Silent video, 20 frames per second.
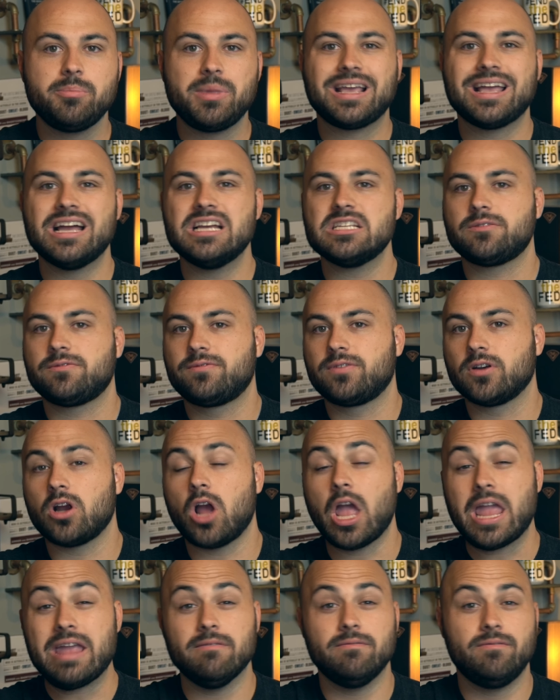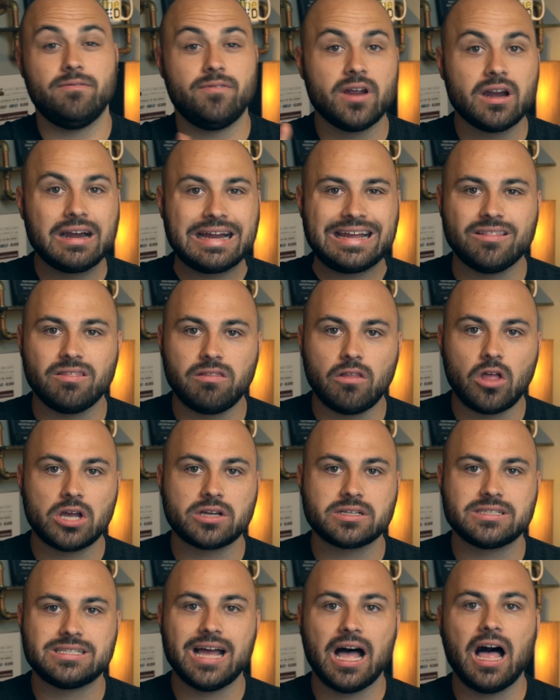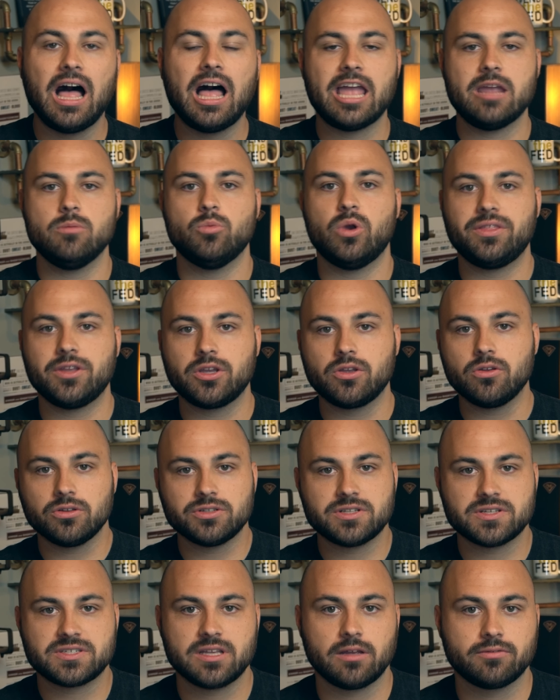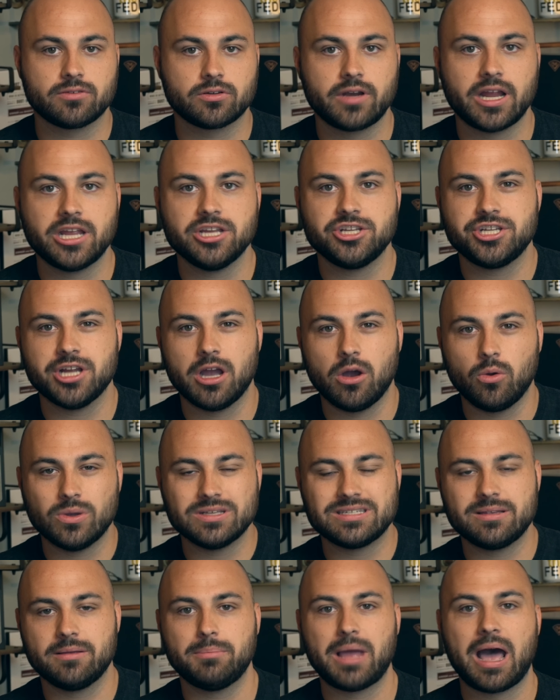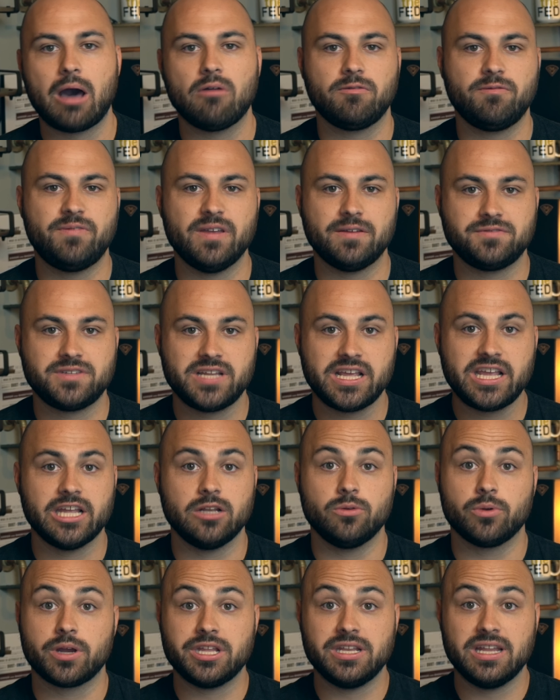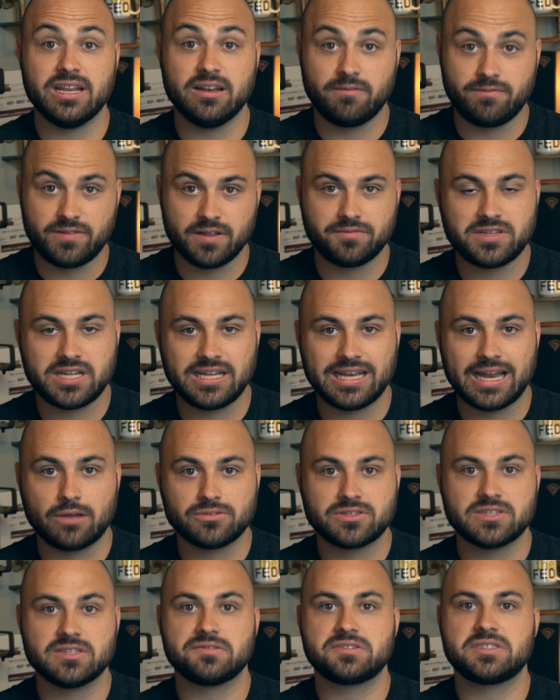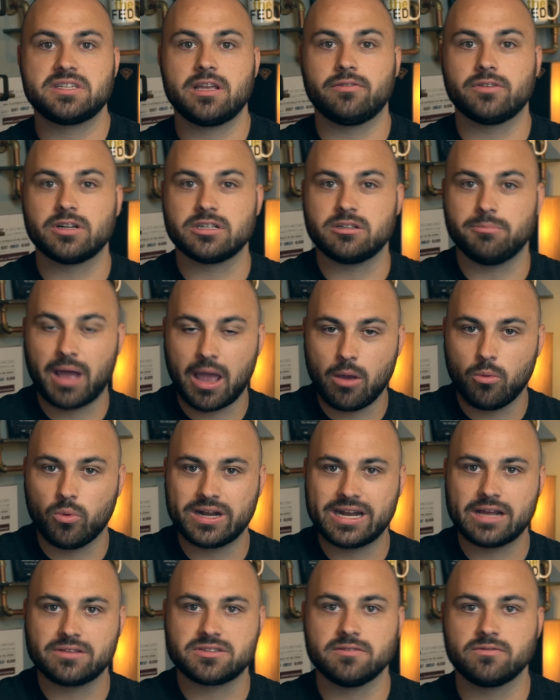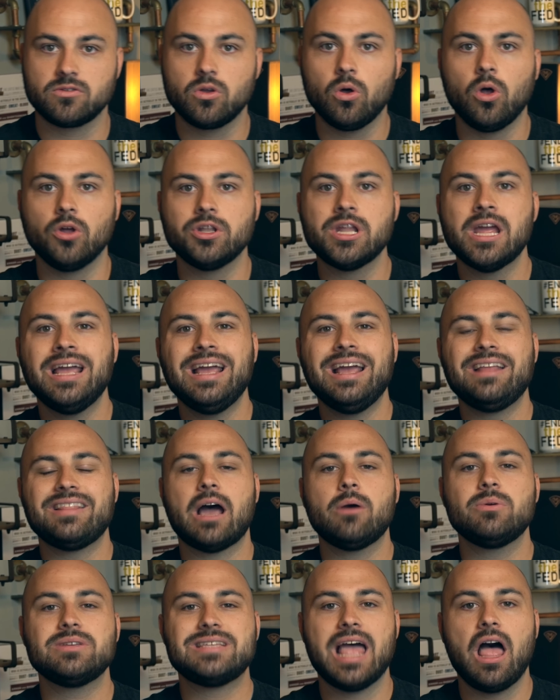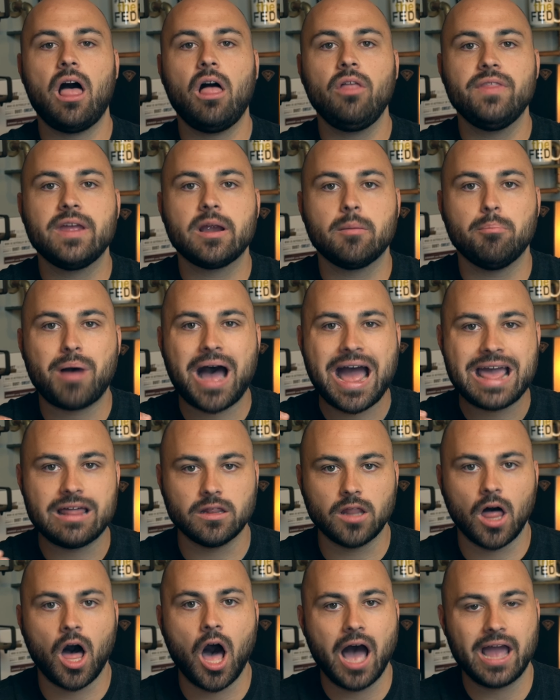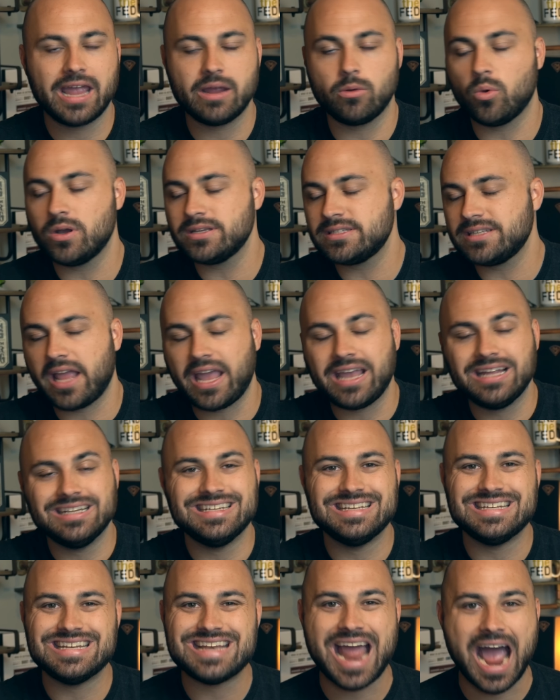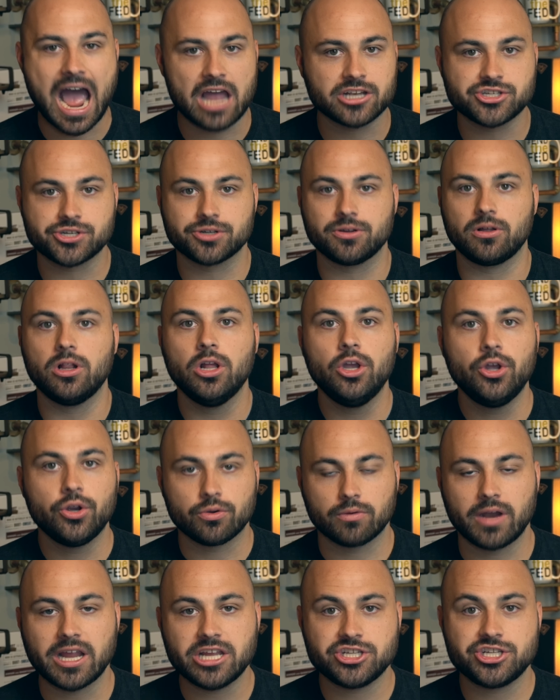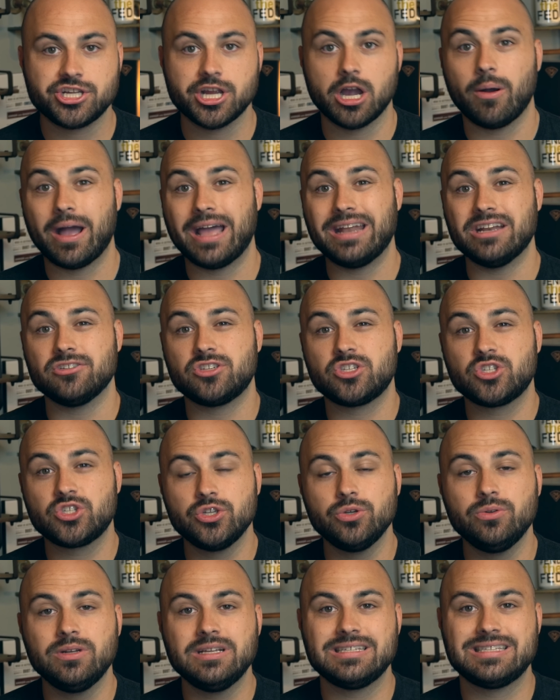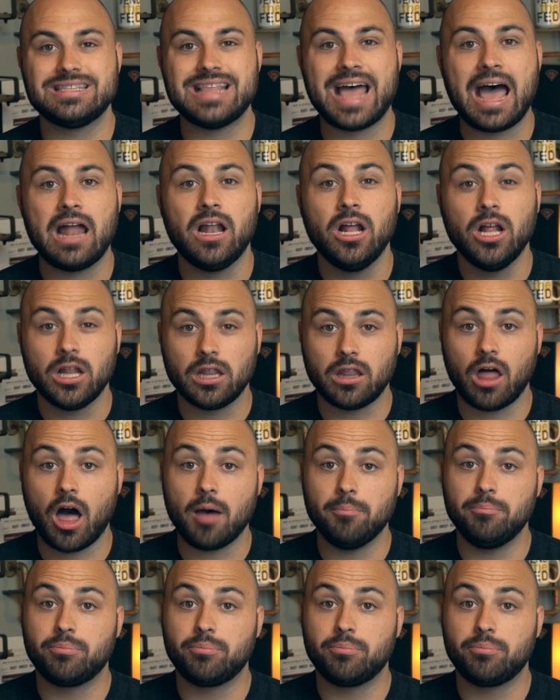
because for a very long time when the gold to silver ratio was about fifteen, where you needed fifteen ounces of silver to buy one ounce of gold, that was held there by law. It wasn't a natural ratio. And as soon as that law